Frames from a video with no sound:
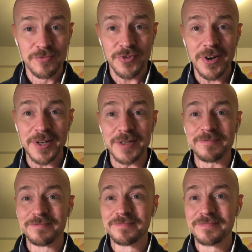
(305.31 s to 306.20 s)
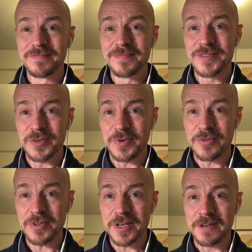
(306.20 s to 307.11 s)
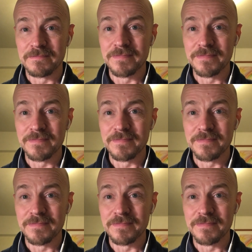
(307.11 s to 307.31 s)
Try it. See what you think.